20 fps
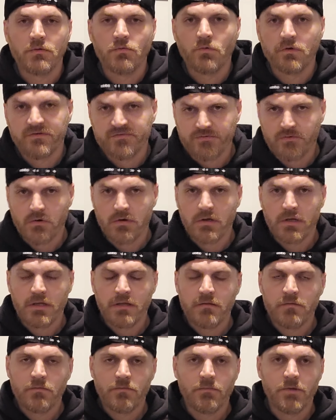
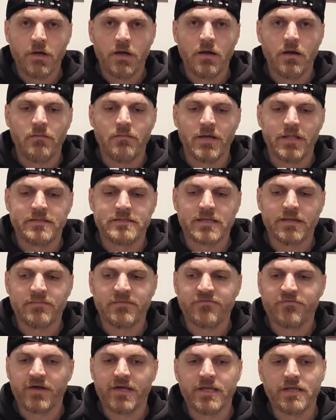140 uh, by the time the
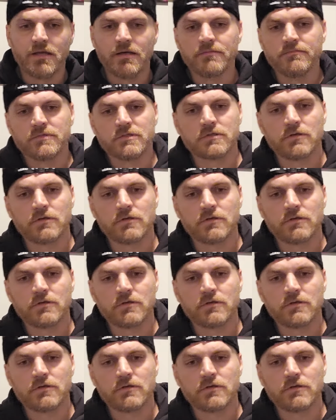fight comes.